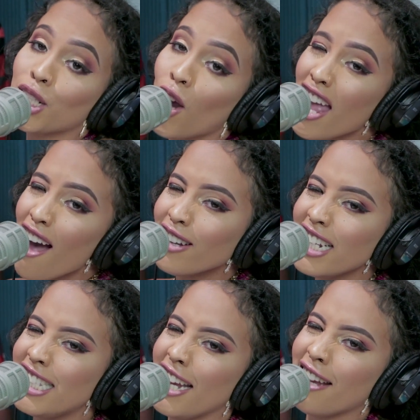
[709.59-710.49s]
me show
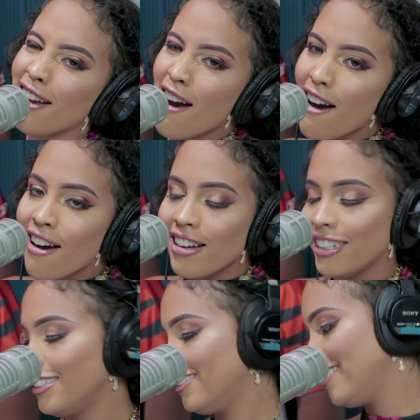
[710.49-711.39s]
you the tingo. Oh,
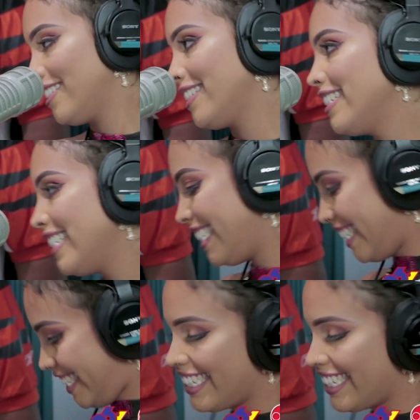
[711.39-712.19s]
oh. Come, let me show